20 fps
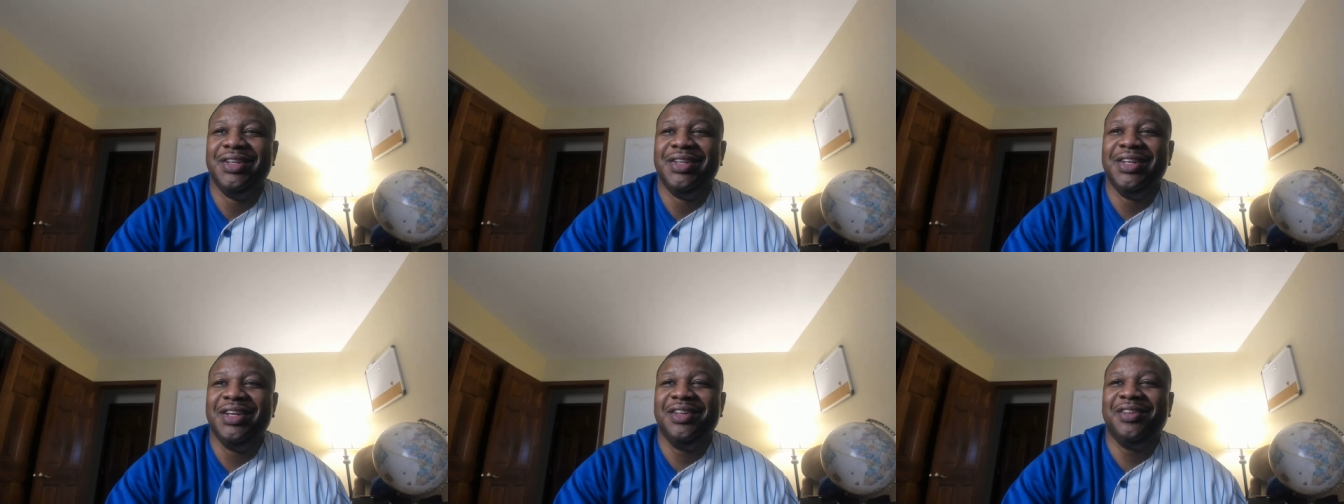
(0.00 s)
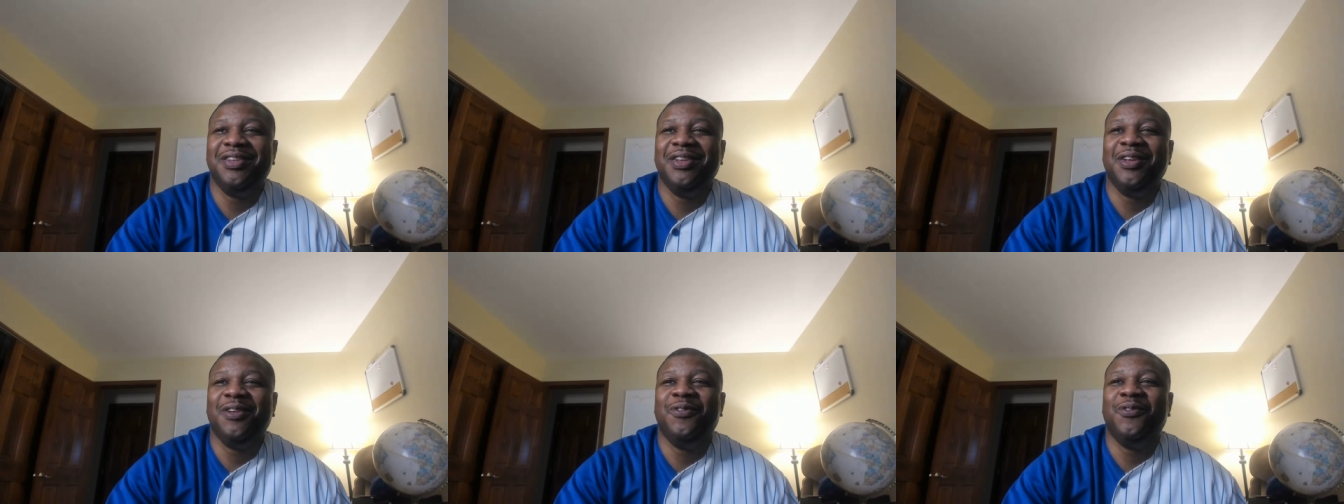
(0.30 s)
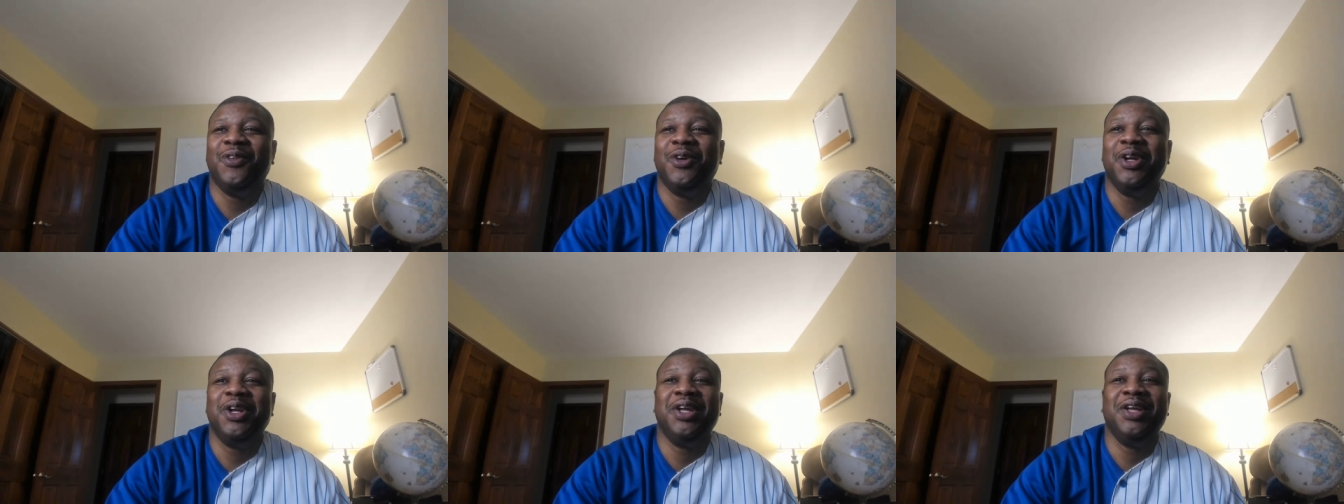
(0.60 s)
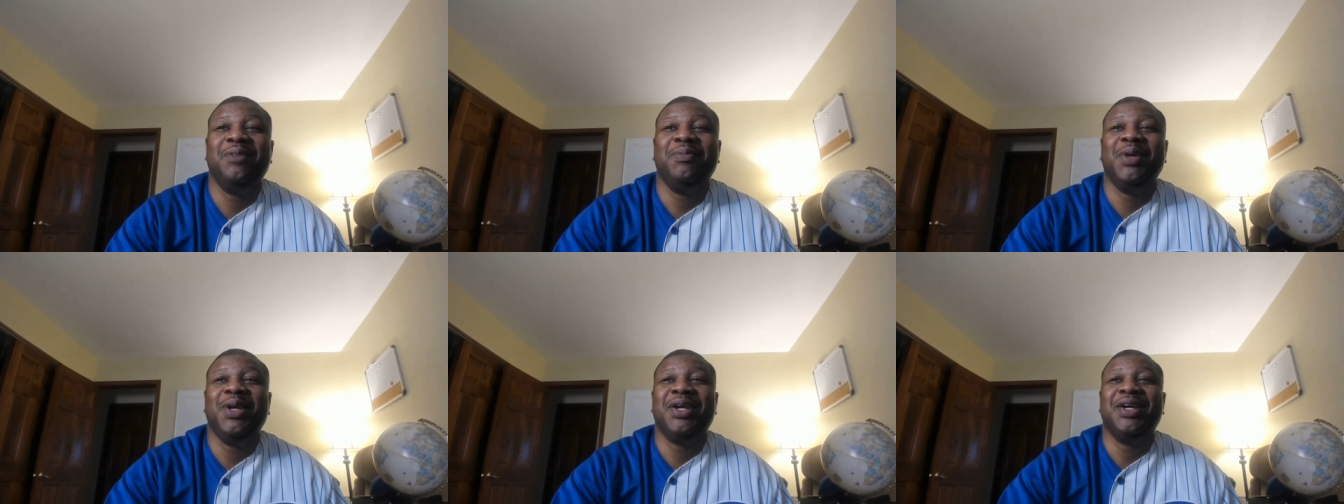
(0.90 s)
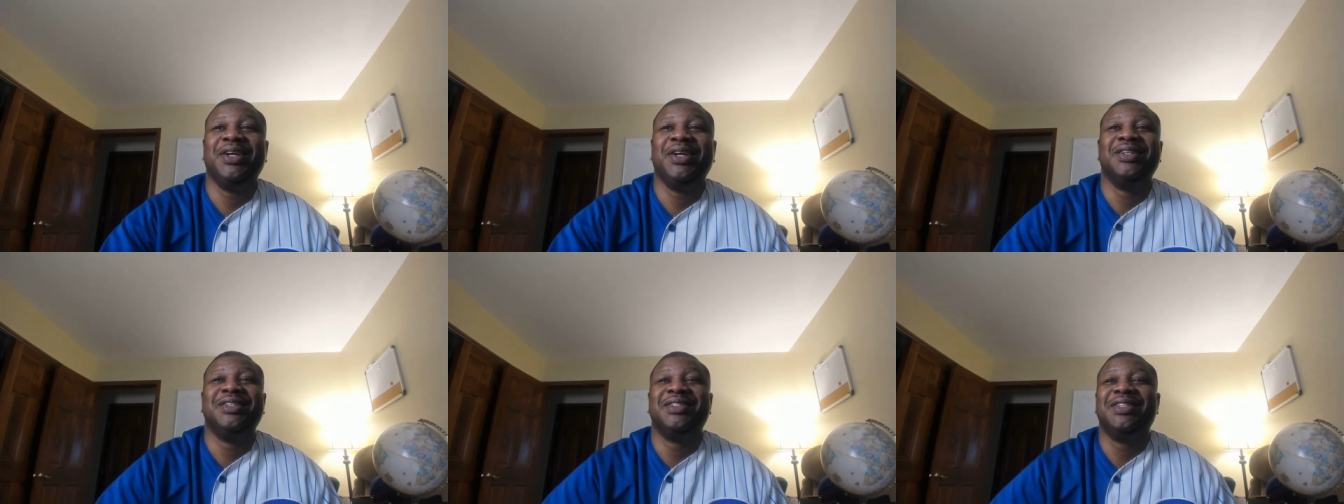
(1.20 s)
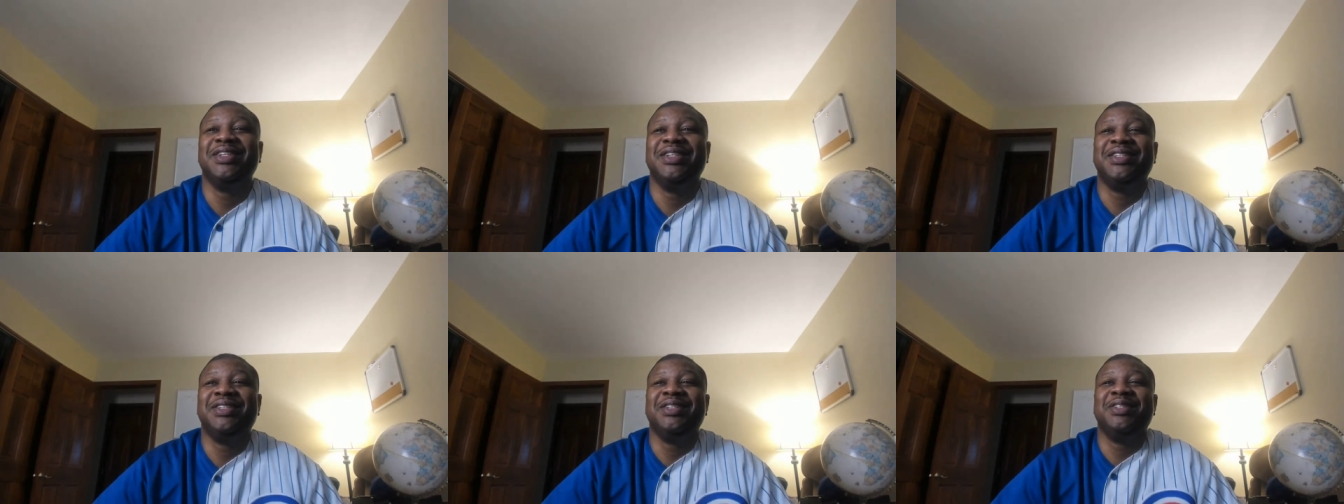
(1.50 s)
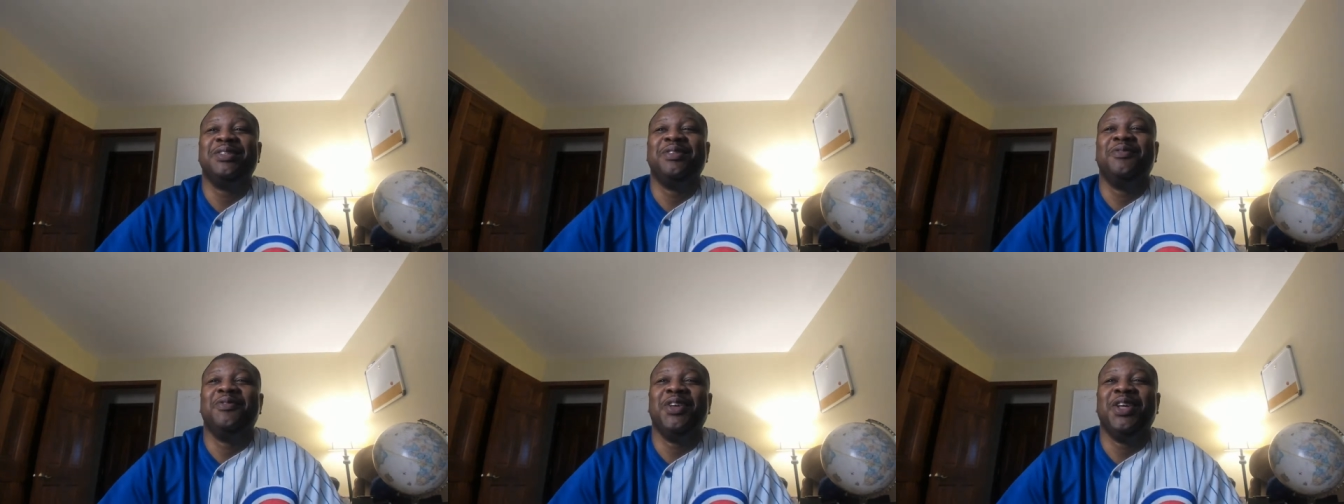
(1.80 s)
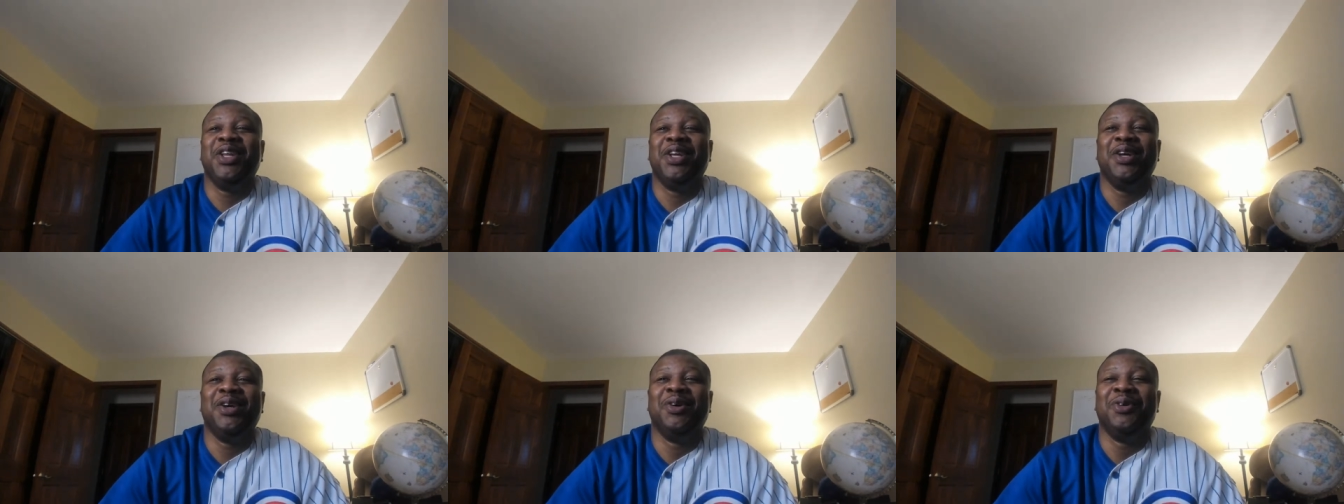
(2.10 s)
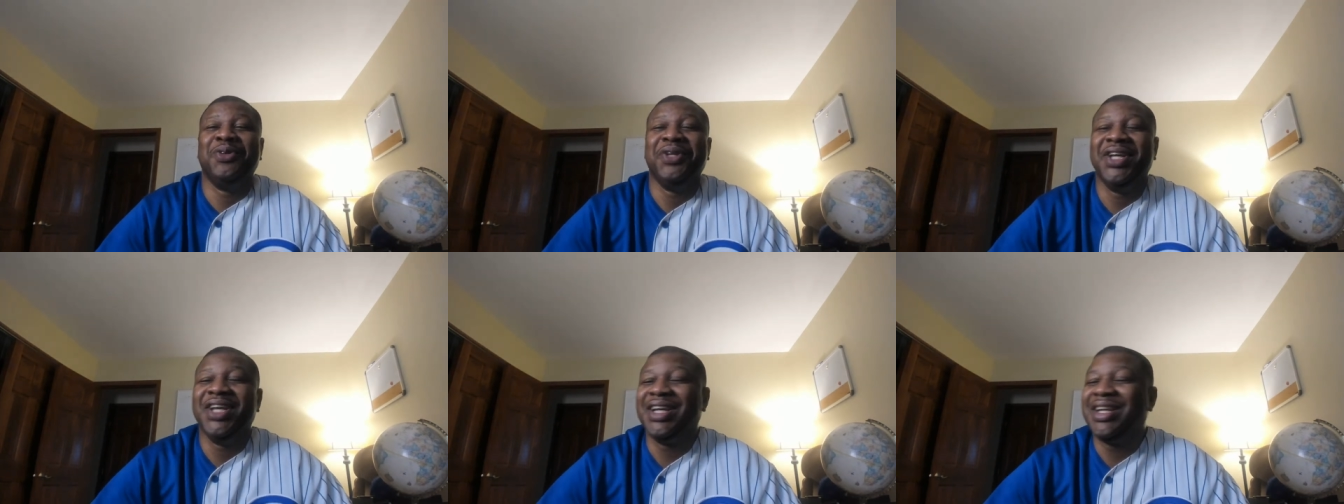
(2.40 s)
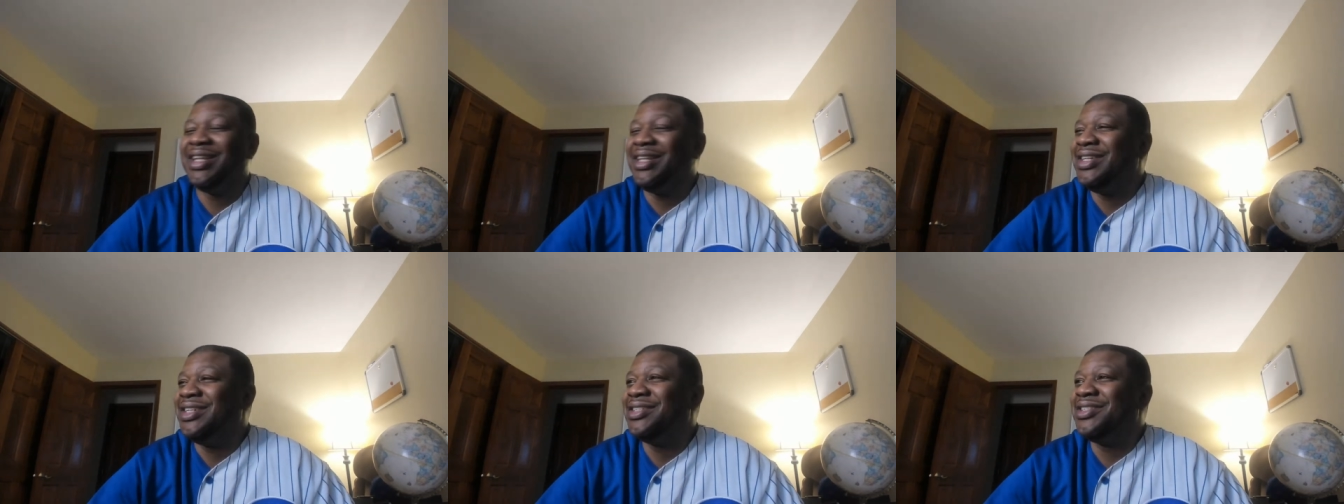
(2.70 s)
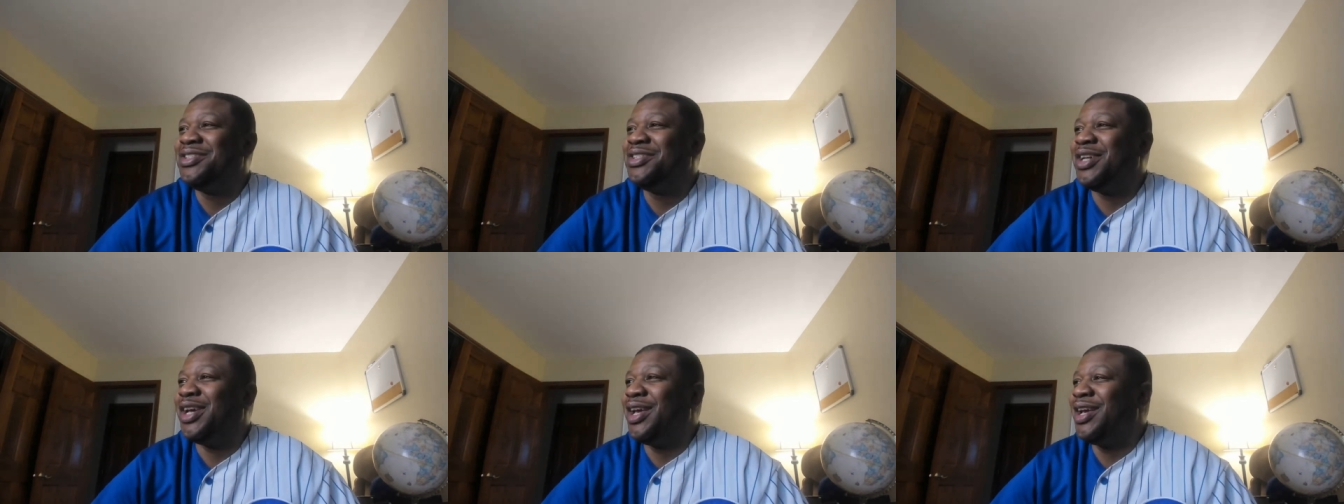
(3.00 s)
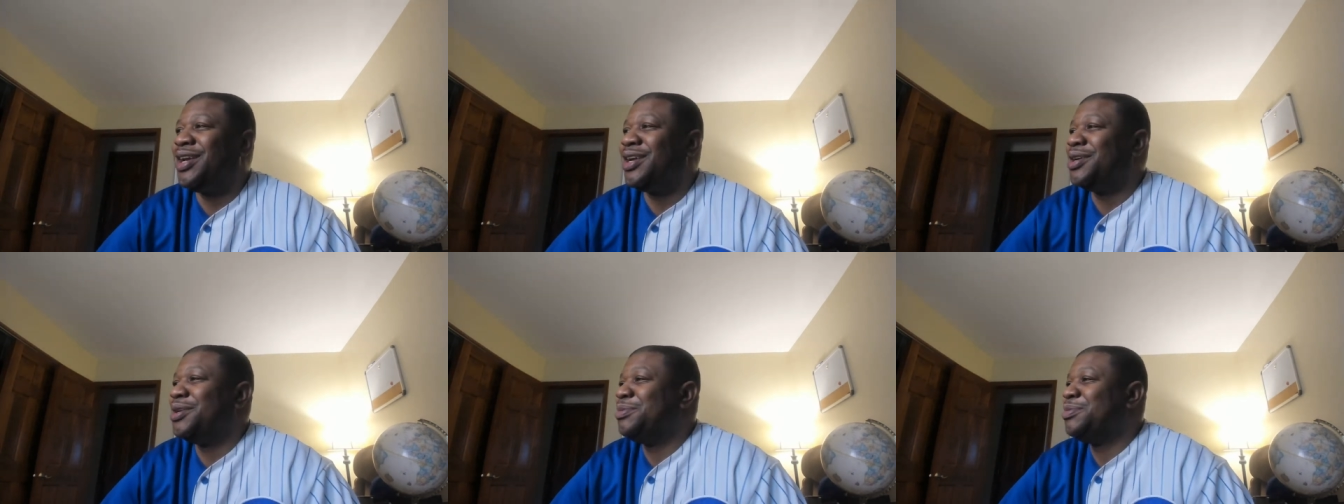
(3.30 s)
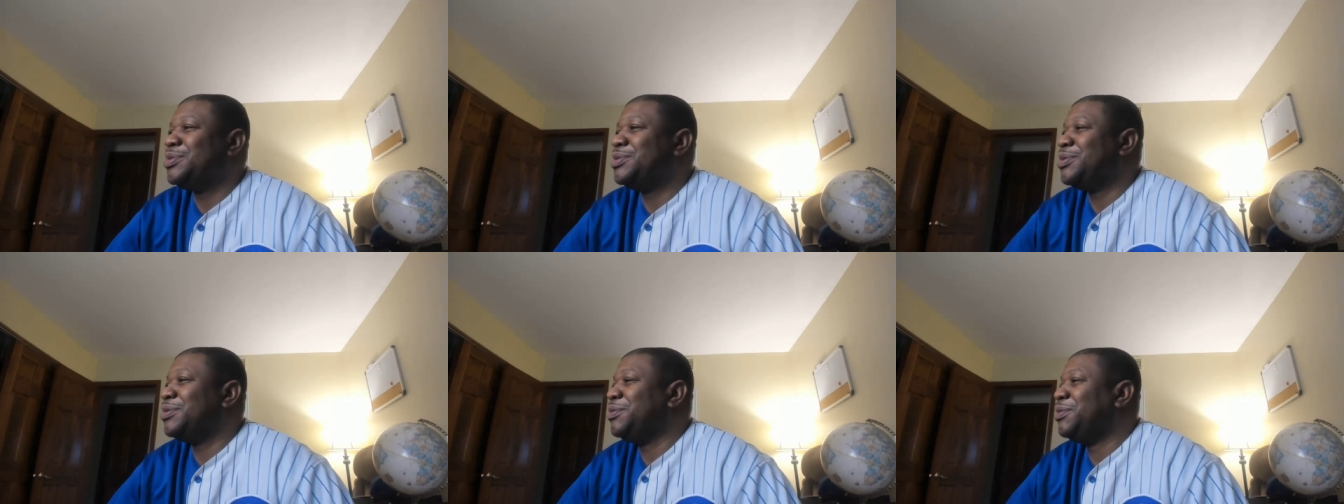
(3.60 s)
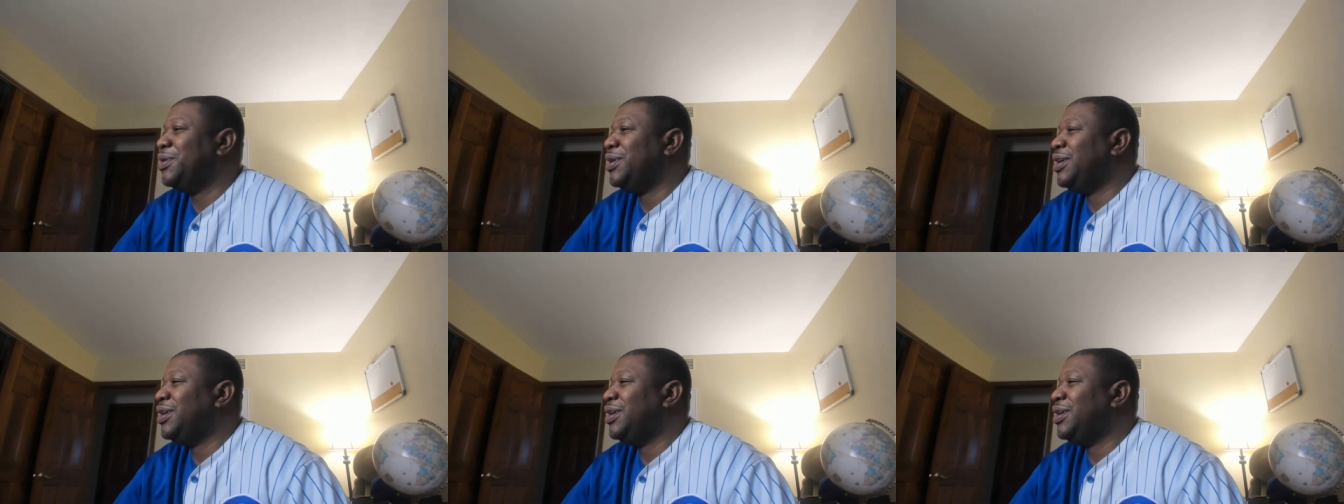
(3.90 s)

this is funny because this is the video Nicholas Jacobs